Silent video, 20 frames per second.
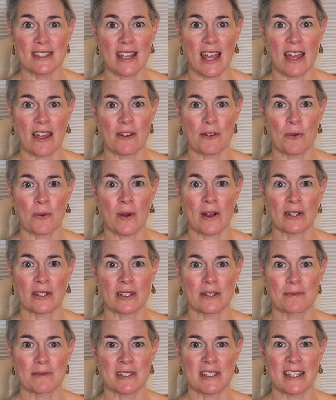and
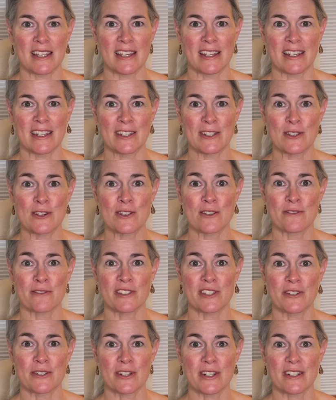welcome to any new
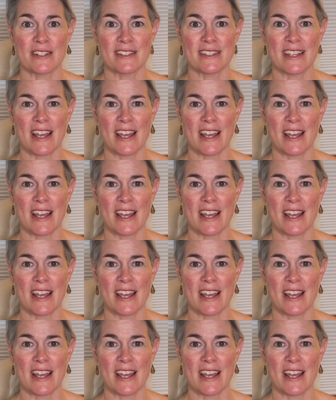viewers.